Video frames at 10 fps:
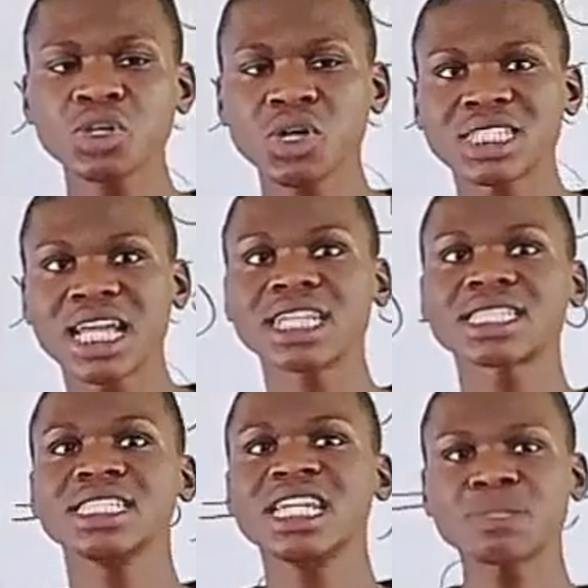note
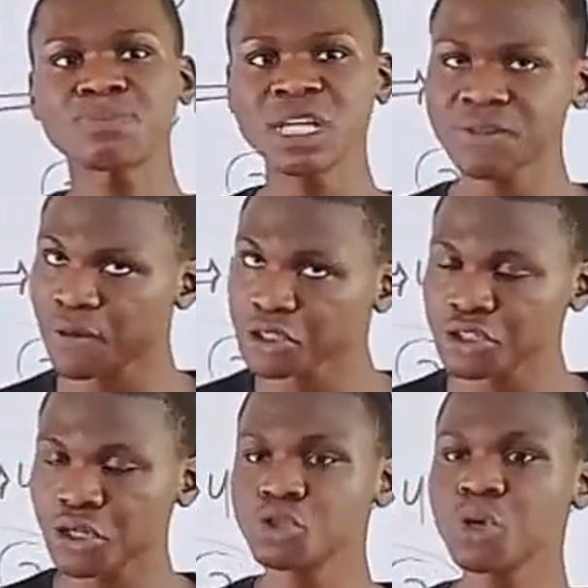that this space
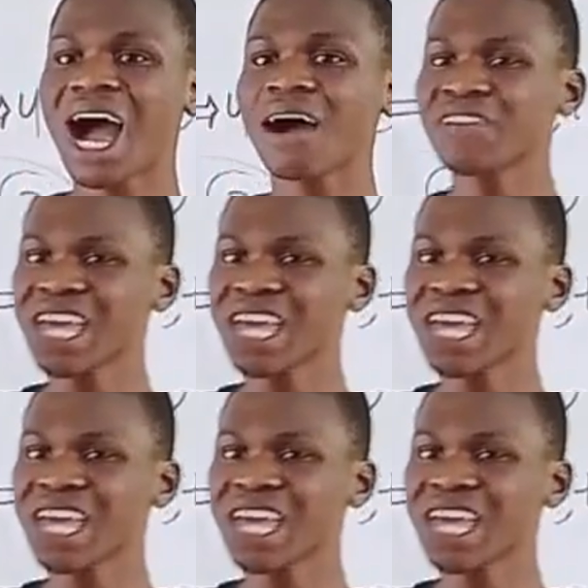function, you have